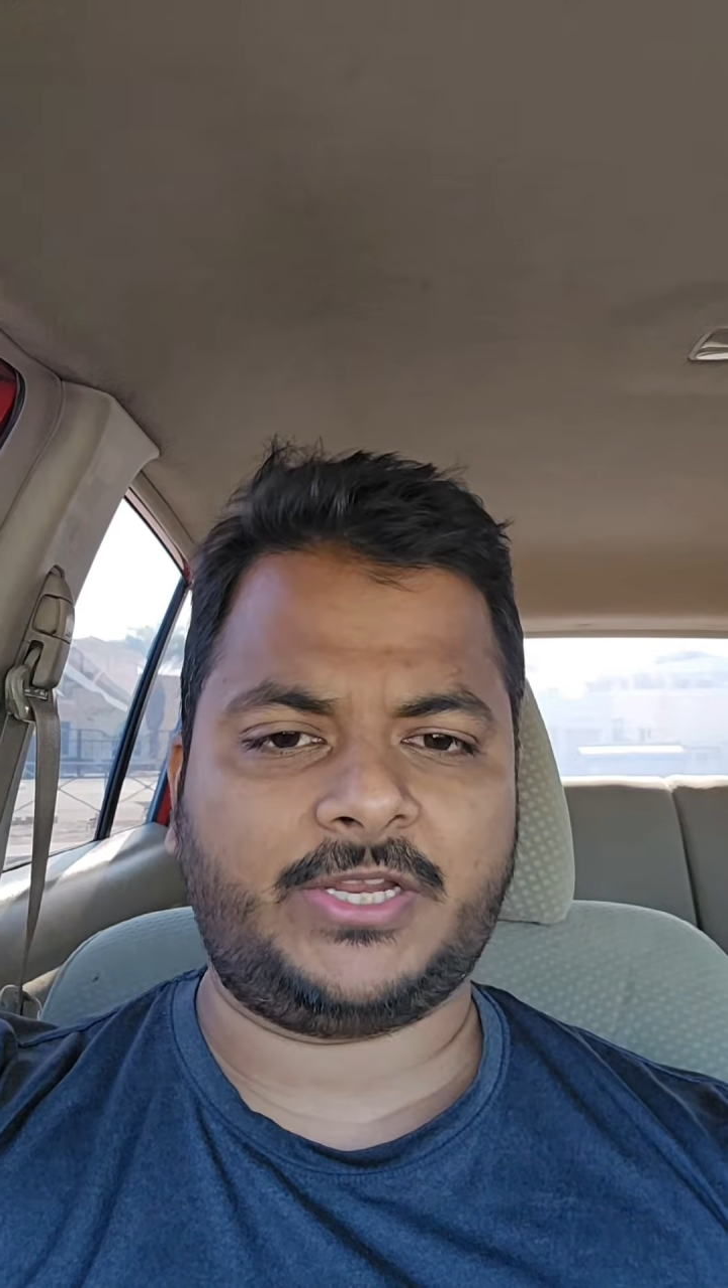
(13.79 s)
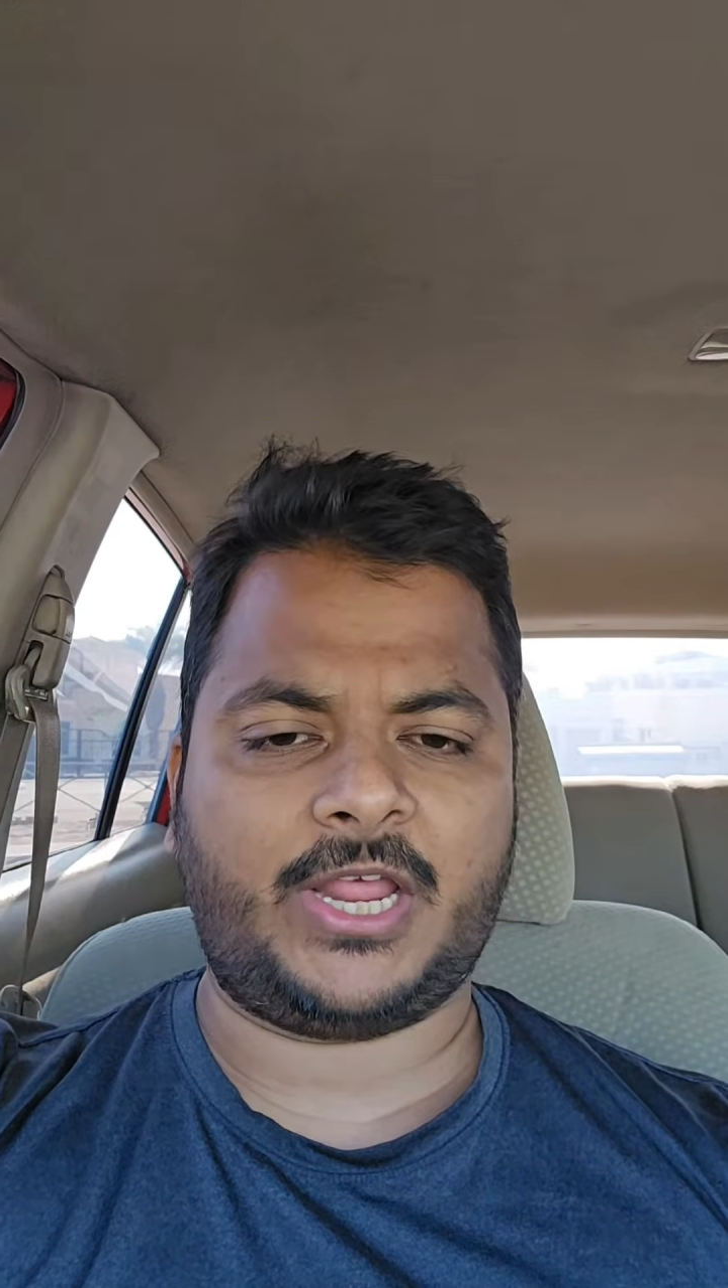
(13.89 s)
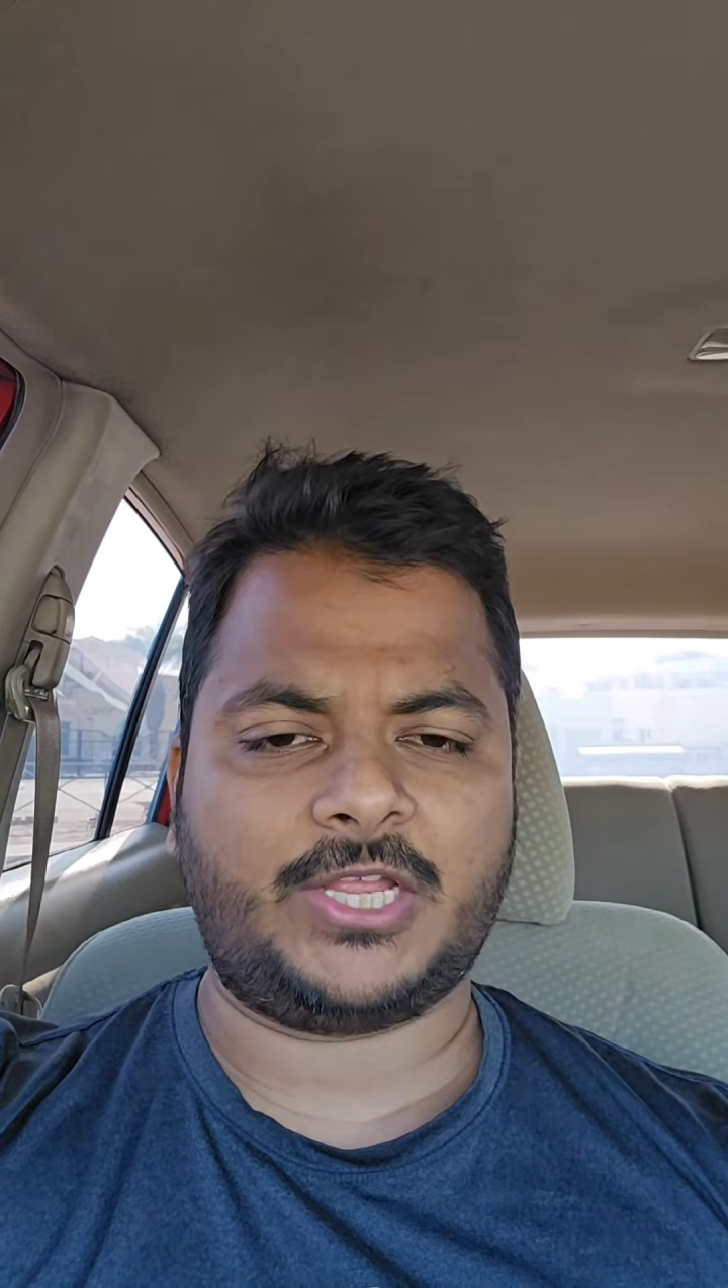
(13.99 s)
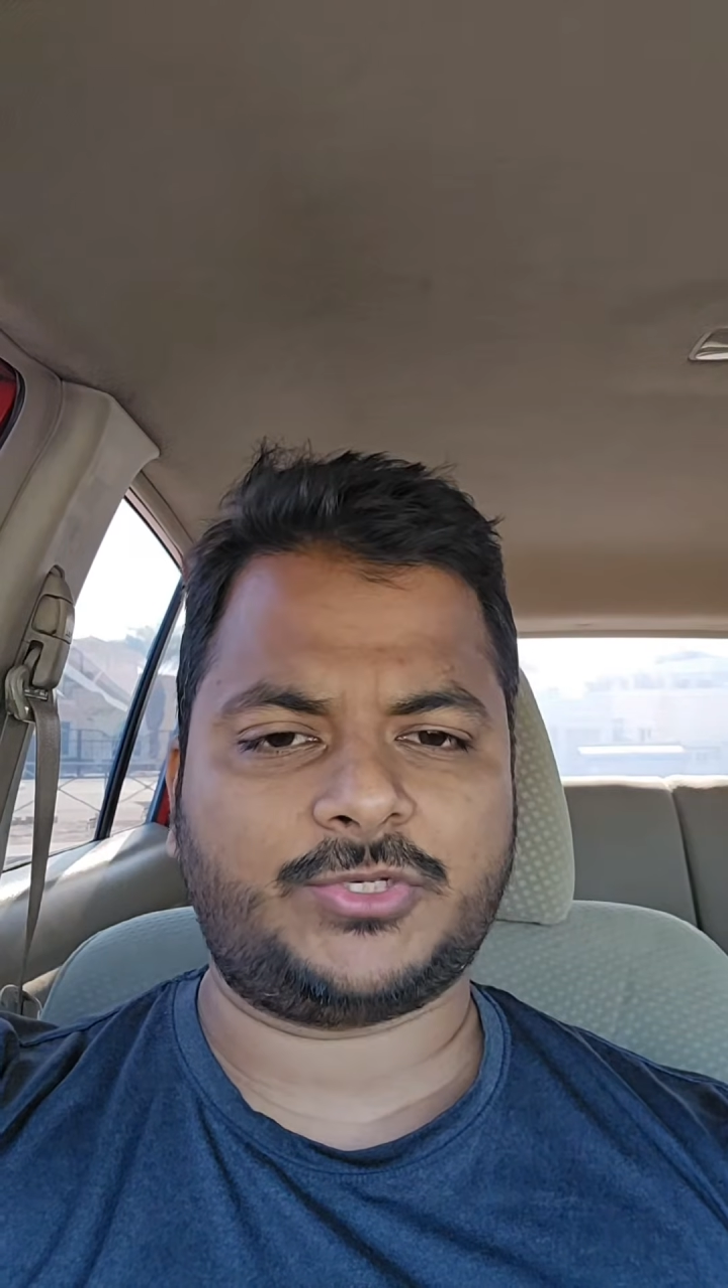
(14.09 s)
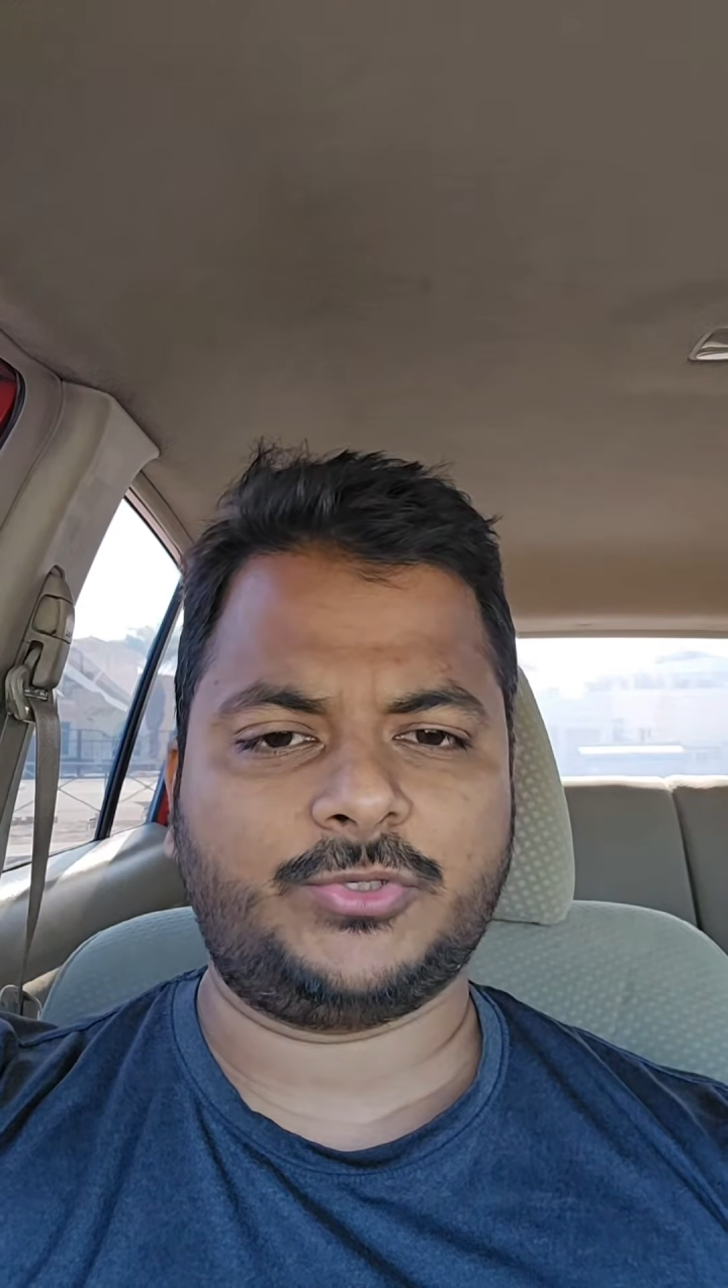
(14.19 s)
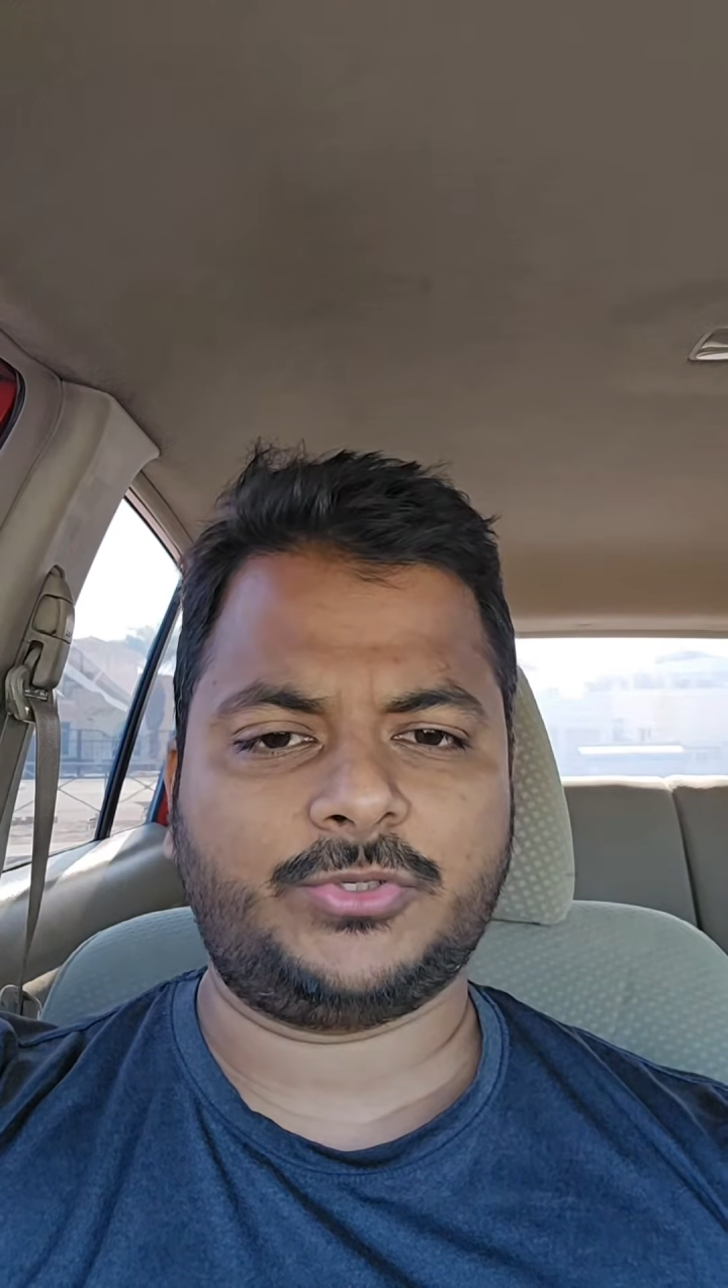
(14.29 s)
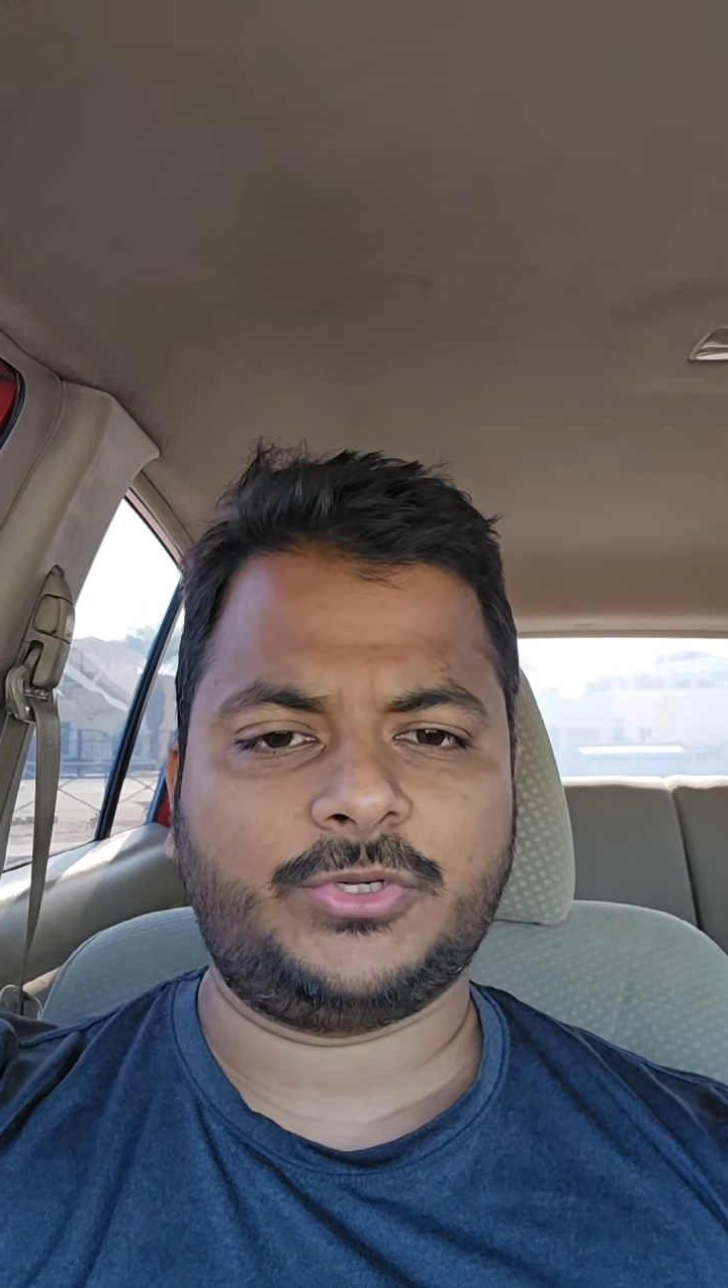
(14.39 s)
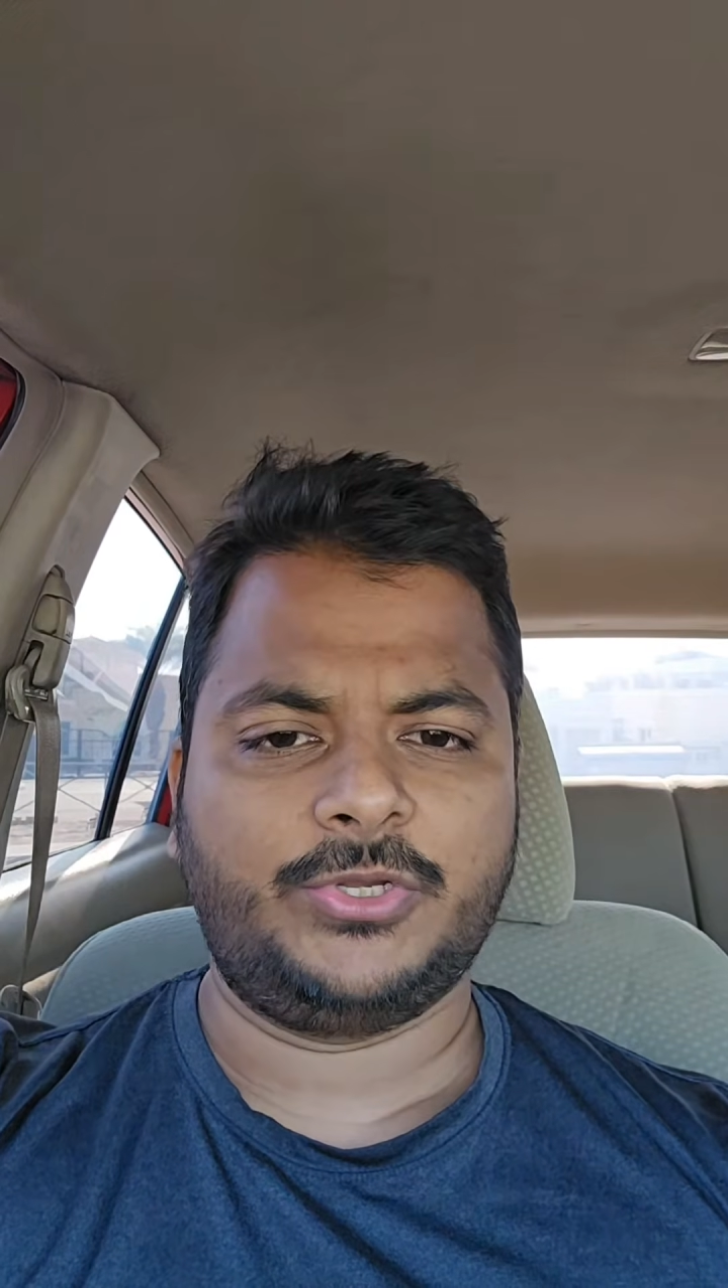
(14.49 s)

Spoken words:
in Azure,